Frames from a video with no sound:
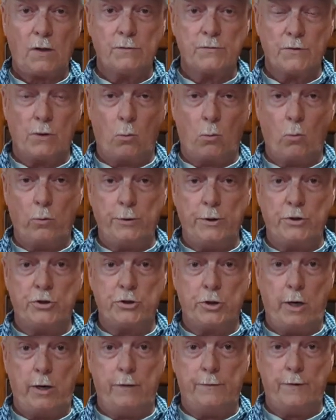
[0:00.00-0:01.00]
So I wanted to
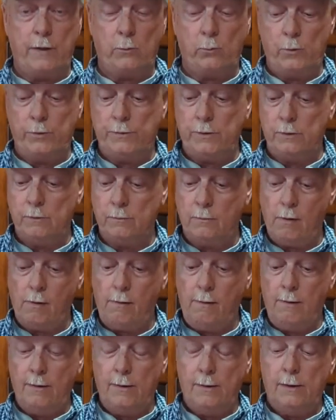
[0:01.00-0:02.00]
share that with you.
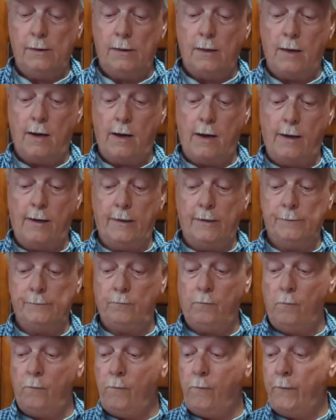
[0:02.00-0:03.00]
I
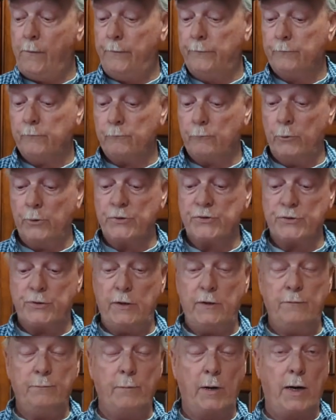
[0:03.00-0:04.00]

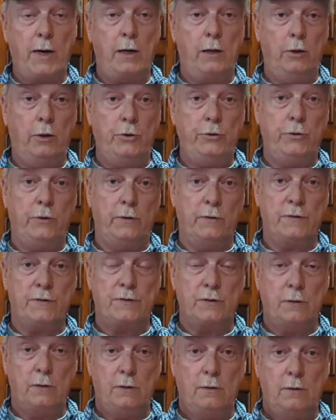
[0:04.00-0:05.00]
received my
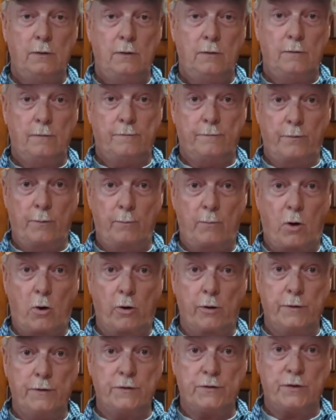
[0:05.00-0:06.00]
onions from
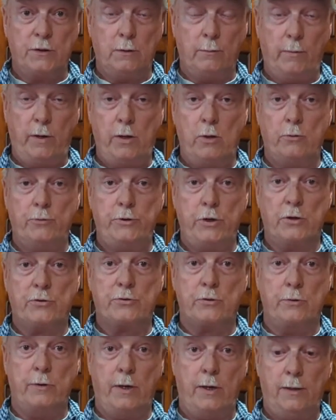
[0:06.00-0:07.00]
Martin's in the mail
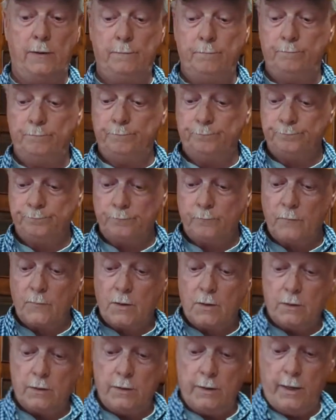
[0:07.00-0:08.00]
yesterday.
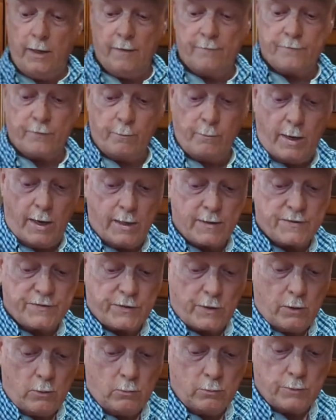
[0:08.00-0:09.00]
Now for my
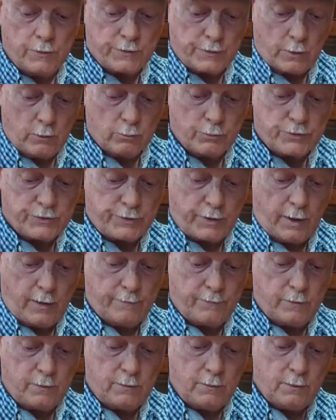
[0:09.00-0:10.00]
zone
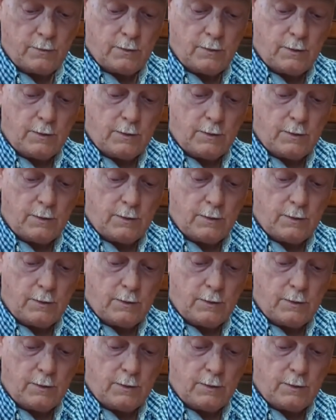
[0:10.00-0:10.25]
7,